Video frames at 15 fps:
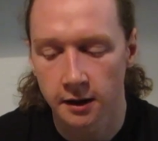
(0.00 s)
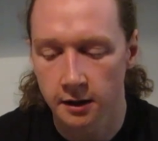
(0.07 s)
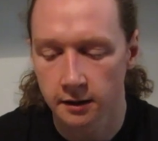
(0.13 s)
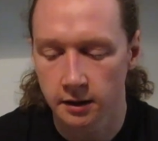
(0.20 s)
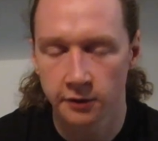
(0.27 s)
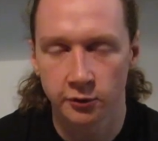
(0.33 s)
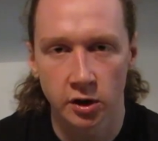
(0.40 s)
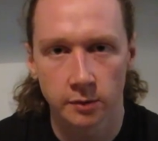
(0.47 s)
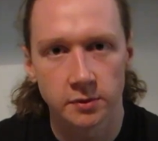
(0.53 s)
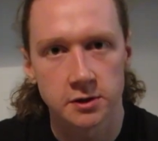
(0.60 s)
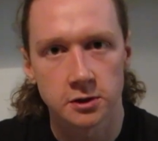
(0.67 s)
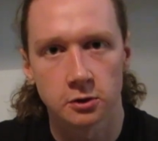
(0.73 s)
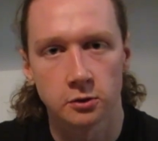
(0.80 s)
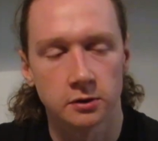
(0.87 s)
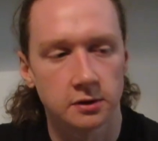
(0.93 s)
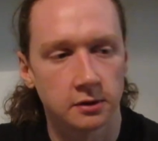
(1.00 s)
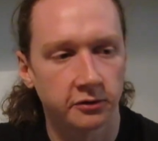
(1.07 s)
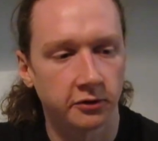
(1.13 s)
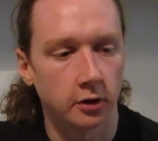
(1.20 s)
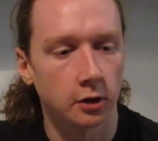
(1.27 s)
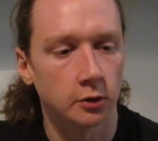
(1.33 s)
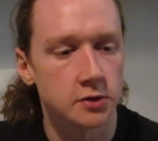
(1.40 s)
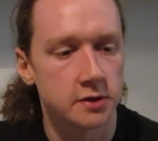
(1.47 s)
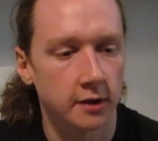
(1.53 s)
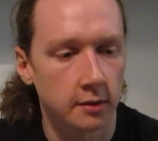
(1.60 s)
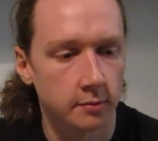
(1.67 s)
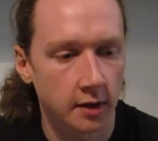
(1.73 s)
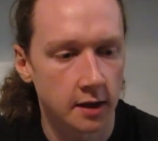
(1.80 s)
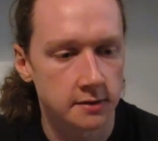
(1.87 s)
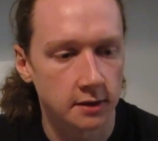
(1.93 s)
And every episode follows
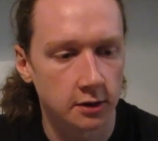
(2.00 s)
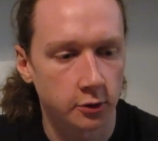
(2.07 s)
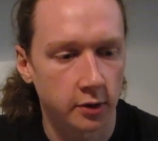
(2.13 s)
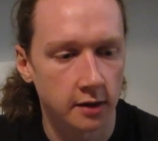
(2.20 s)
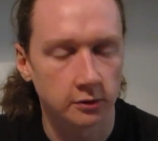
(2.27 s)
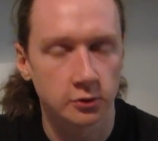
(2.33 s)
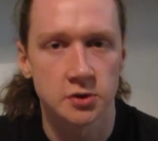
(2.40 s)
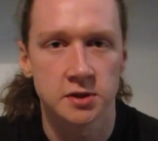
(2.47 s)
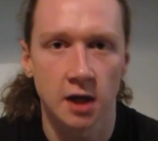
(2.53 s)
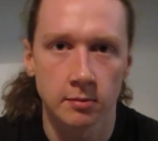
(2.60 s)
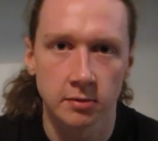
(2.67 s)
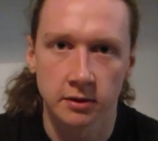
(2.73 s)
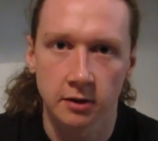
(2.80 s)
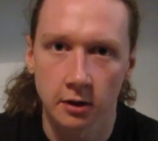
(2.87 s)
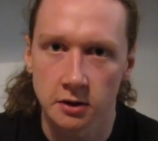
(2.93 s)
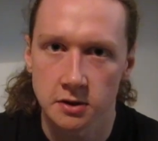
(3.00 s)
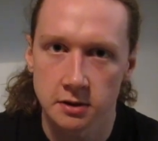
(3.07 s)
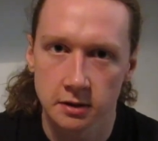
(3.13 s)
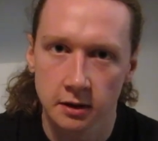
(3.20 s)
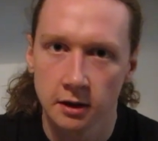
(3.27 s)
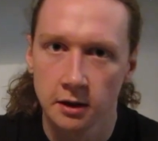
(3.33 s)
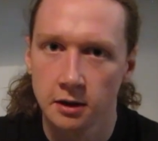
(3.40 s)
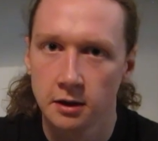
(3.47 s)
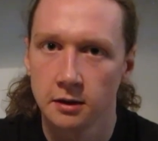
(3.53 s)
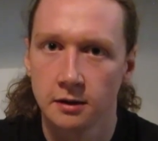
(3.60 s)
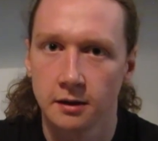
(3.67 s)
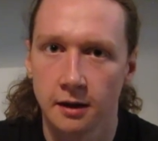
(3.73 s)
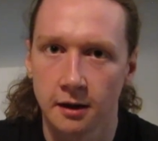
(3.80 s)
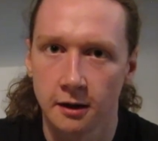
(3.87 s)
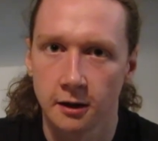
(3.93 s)
them as they try to sabotage
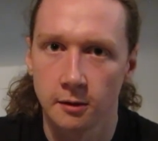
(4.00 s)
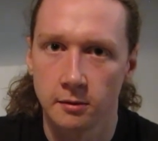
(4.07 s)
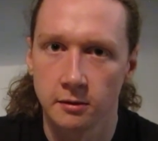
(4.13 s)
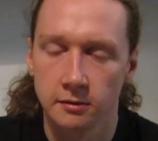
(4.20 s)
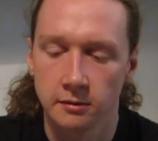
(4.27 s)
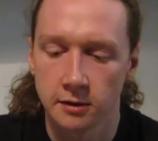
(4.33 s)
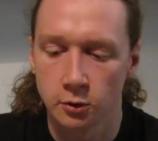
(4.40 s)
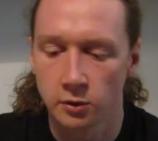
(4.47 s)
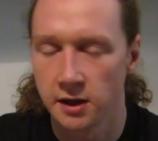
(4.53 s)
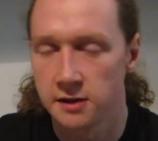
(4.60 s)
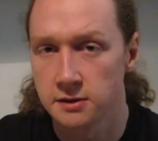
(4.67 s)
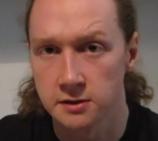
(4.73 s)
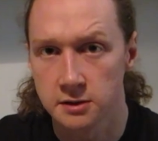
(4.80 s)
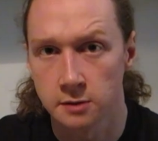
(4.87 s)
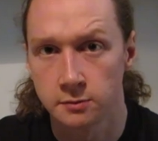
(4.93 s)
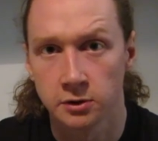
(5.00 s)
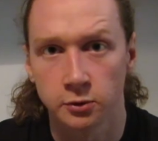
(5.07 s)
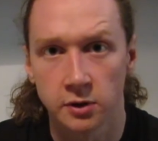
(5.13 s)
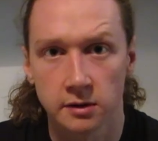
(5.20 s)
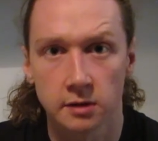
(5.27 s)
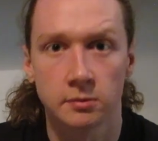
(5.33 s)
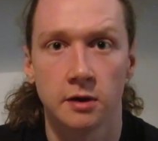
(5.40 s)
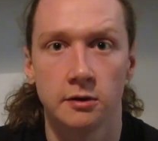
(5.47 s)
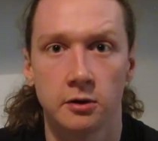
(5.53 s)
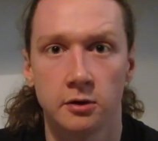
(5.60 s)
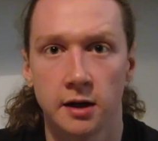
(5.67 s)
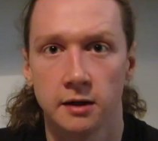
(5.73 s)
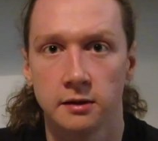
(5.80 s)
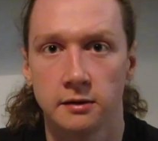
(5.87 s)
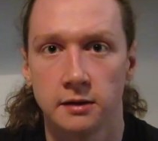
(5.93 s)
the relationship between the
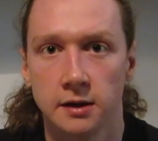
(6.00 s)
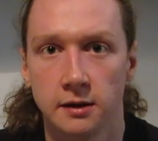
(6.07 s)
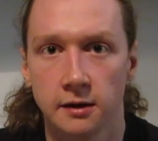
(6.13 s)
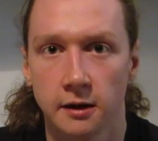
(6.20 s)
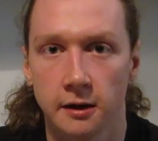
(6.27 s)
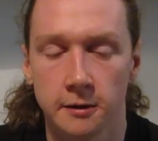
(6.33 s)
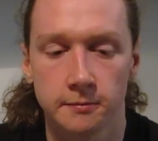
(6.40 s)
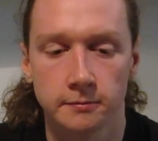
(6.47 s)
mother and the